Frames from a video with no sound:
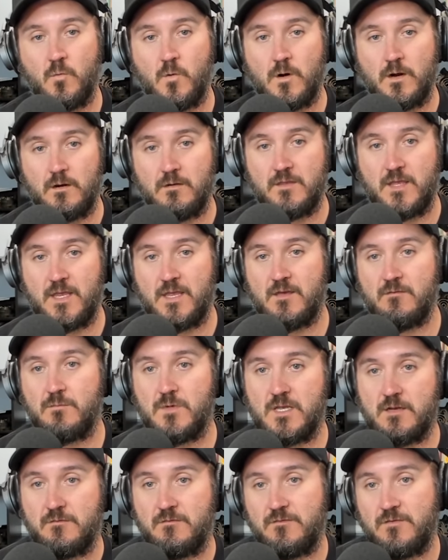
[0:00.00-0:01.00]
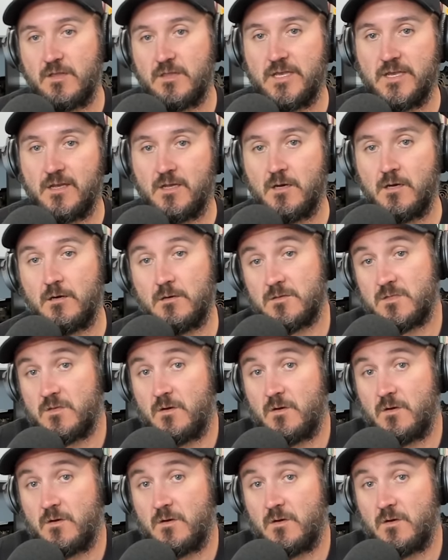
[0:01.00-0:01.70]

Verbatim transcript: where they give me an affiliate code.